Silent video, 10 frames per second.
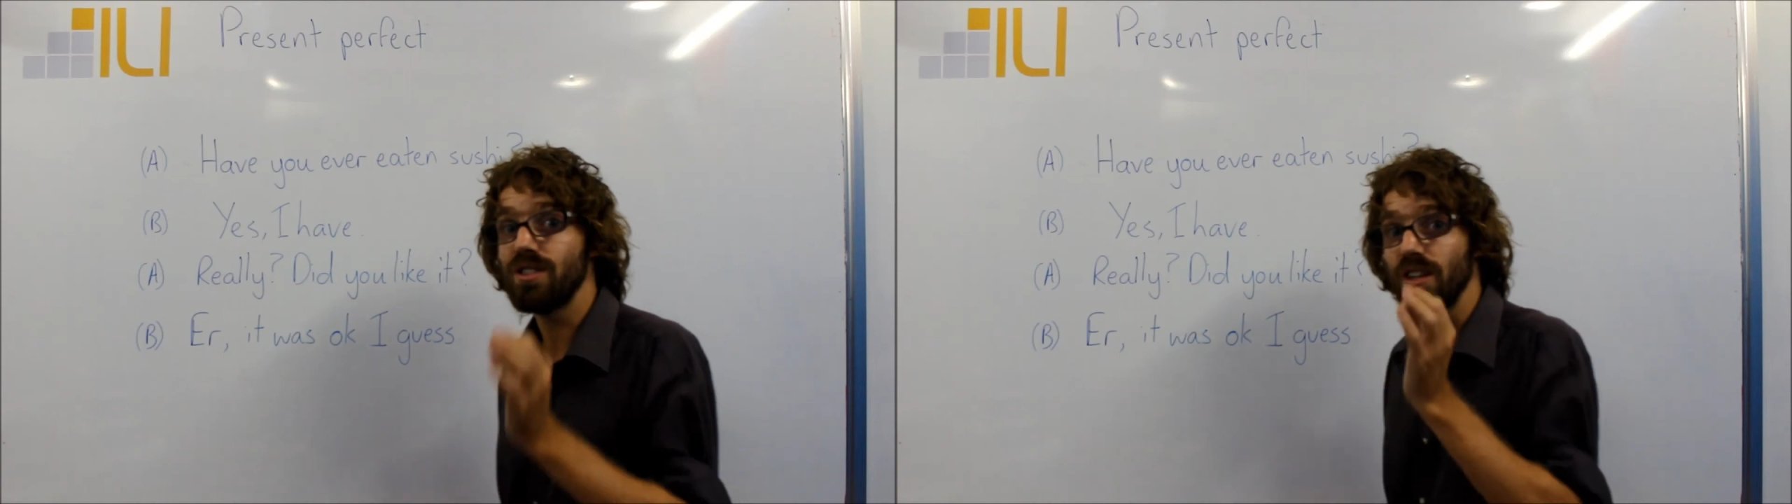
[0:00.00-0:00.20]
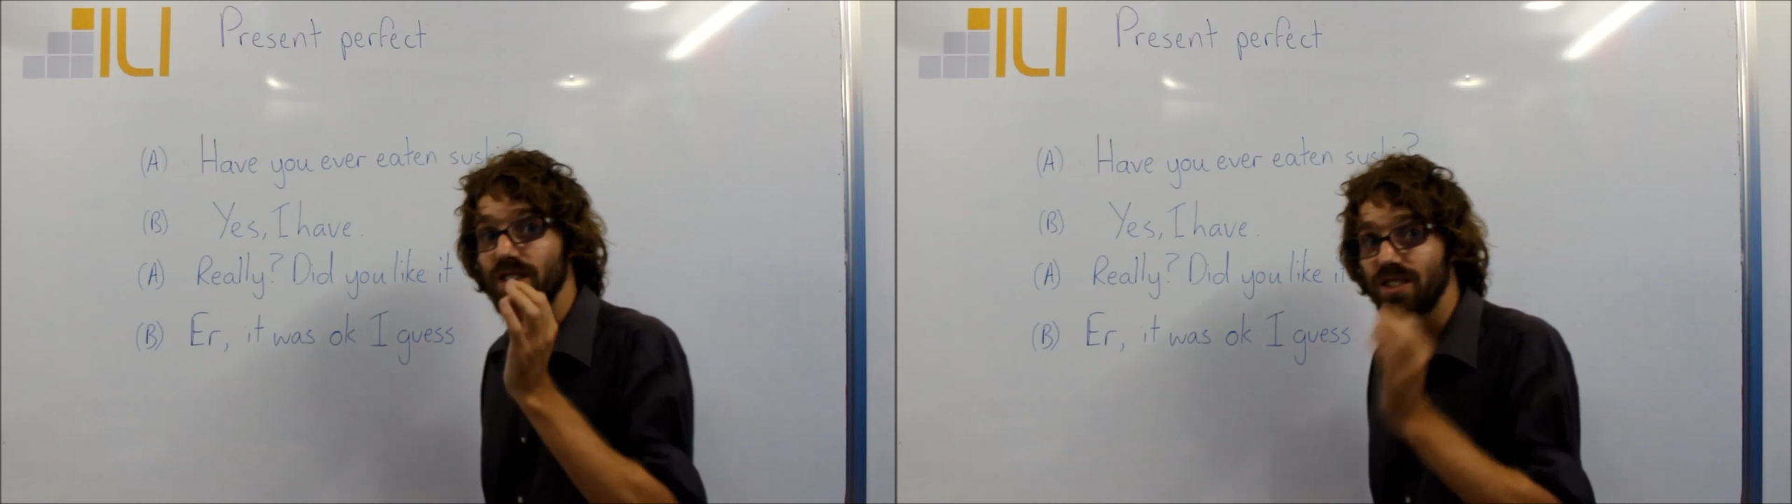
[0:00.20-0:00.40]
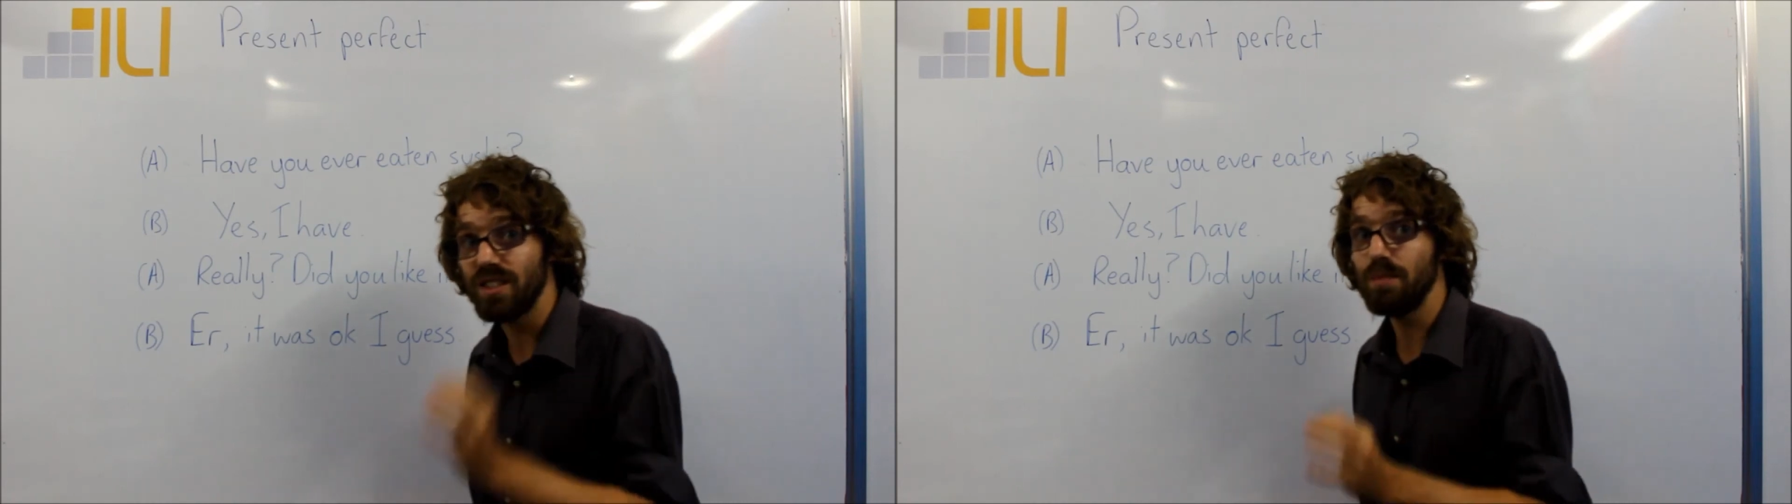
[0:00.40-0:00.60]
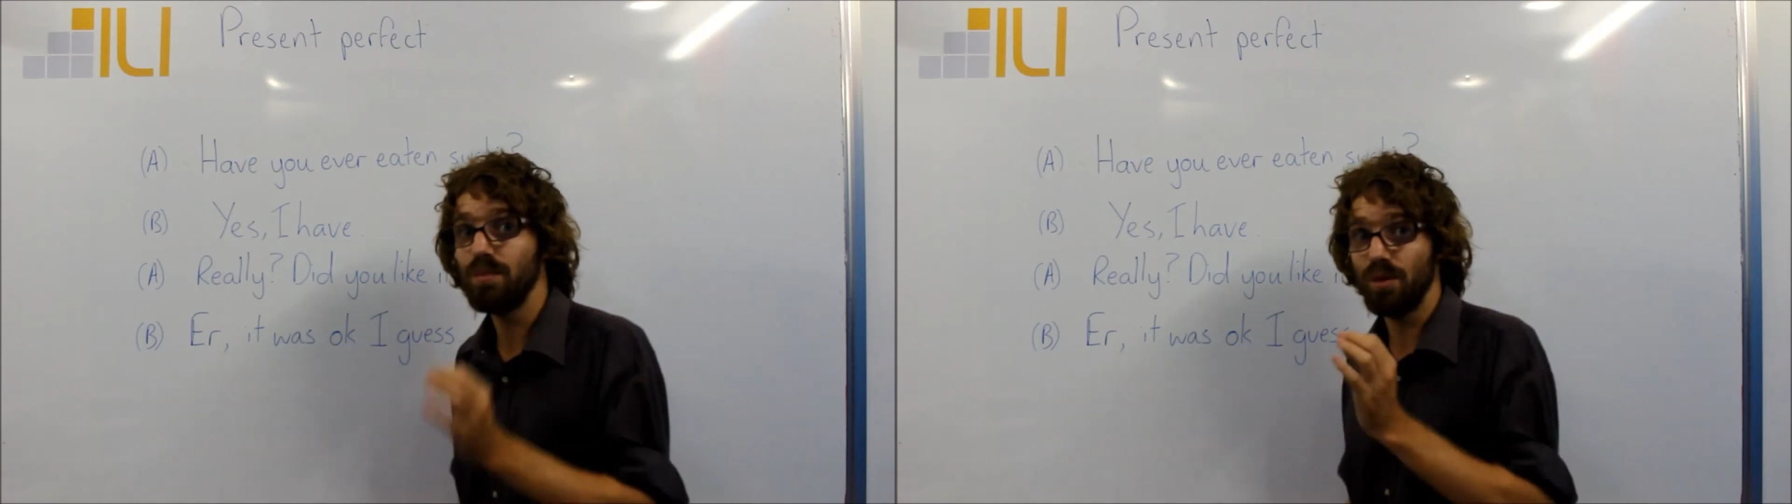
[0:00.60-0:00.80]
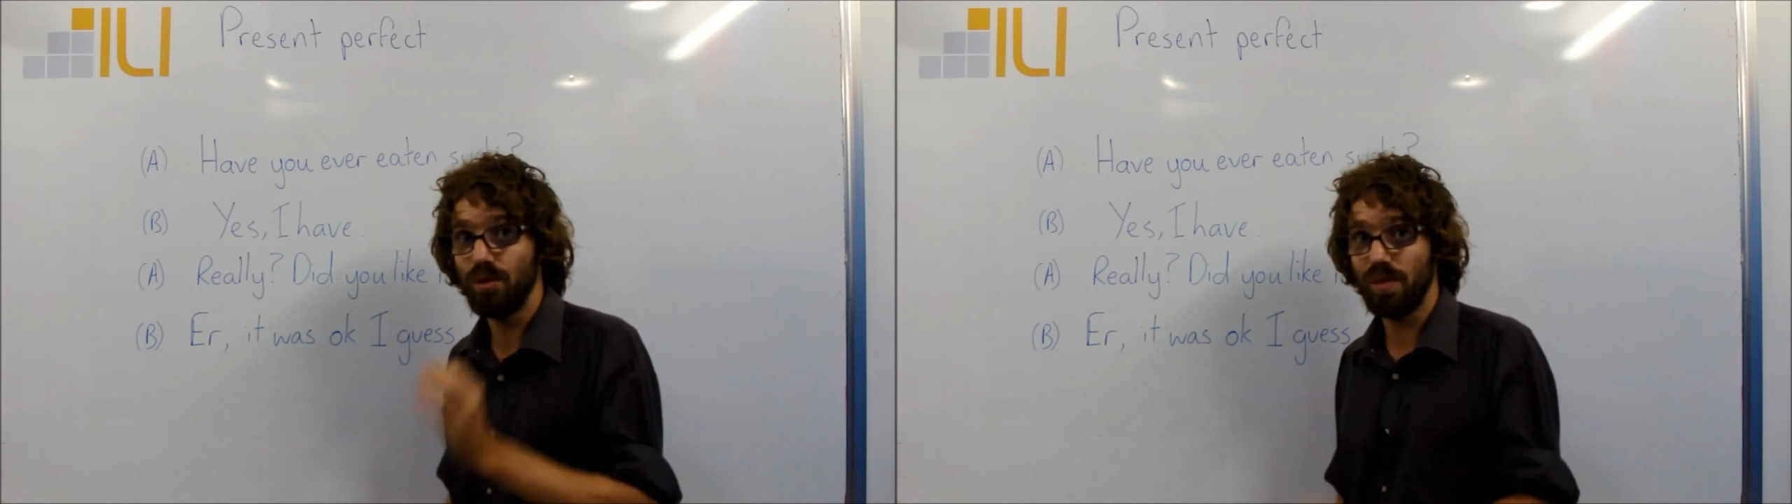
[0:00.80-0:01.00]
a simple